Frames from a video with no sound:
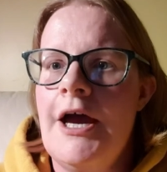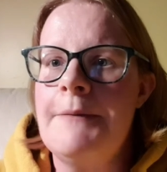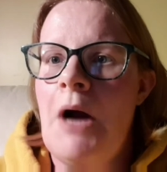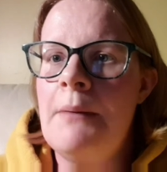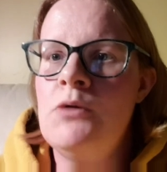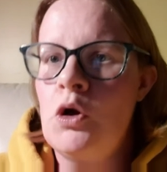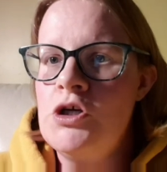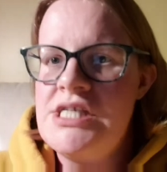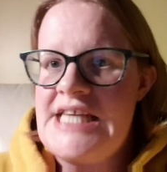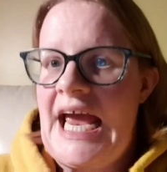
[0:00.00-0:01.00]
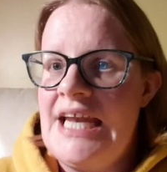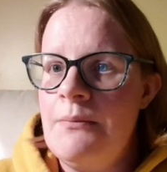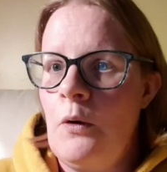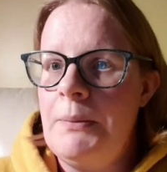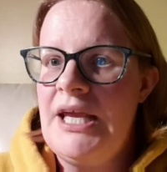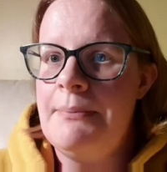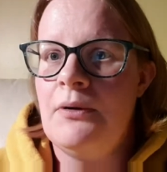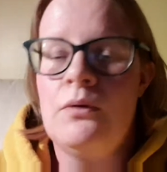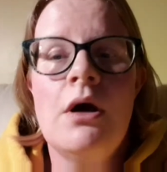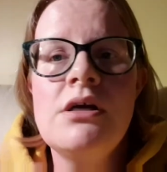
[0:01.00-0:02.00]
I'm not losing any more
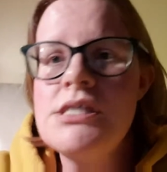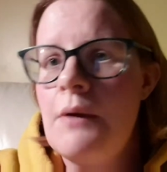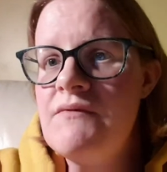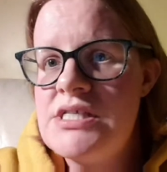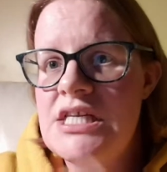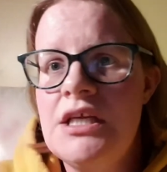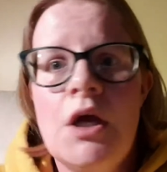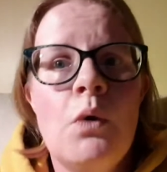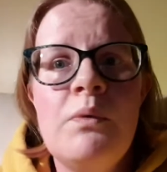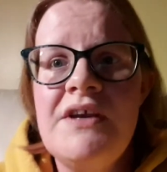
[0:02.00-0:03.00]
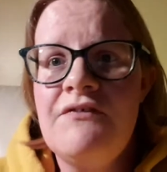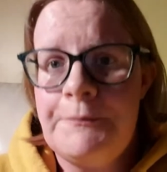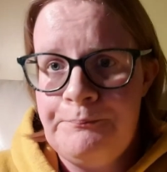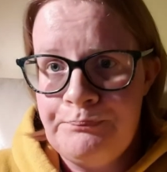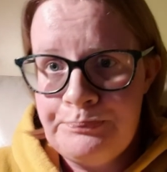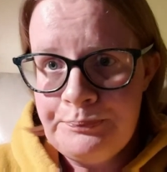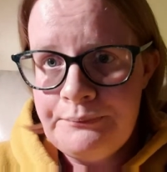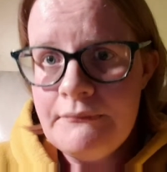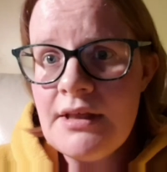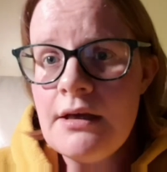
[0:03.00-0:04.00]
people, because obviously we've
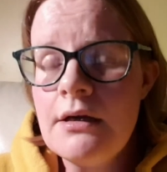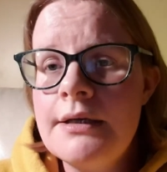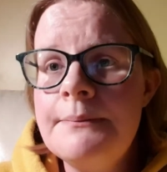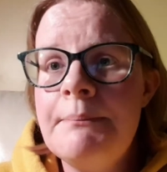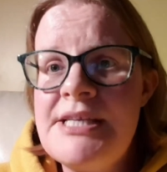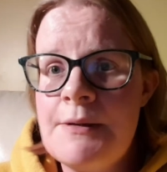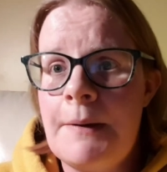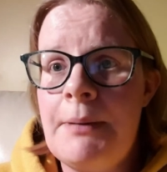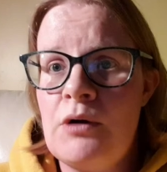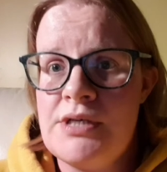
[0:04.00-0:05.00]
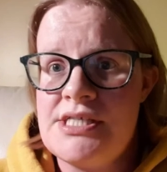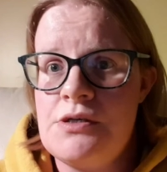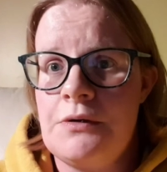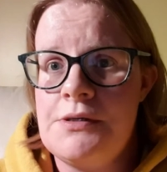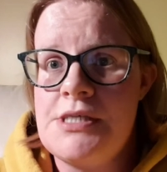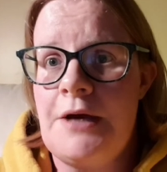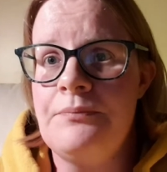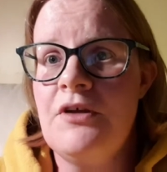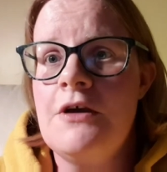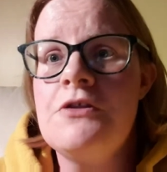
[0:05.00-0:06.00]
Peter Capaldi's Doctor,
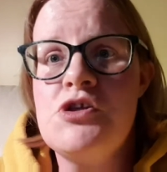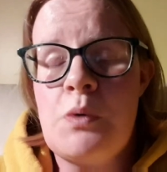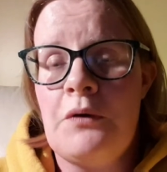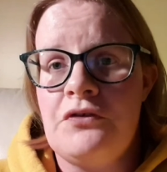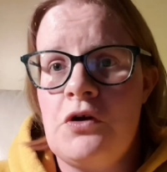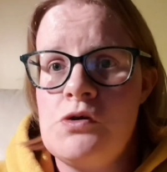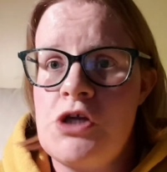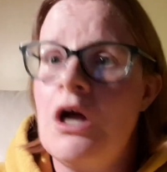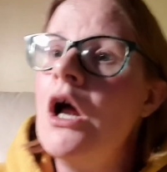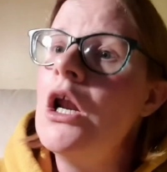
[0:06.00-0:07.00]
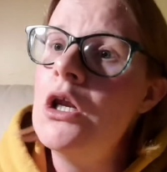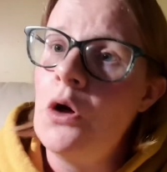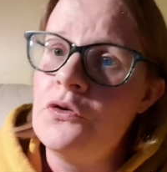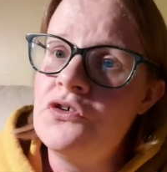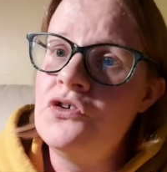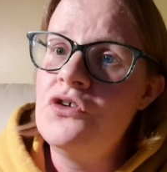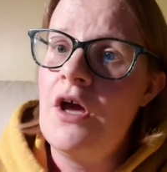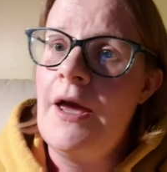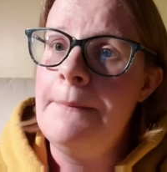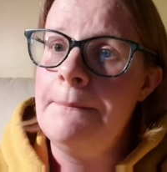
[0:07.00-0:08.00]
the 12th Doctor, lost
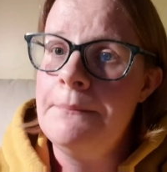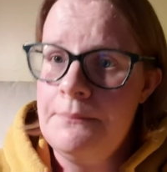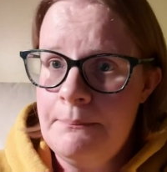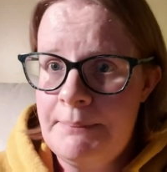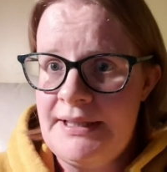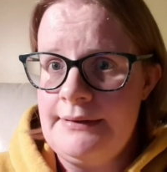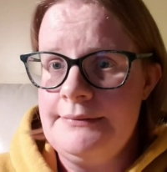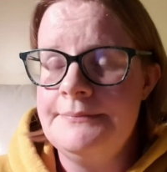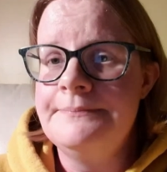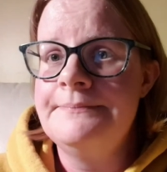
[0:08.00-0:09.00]
Bill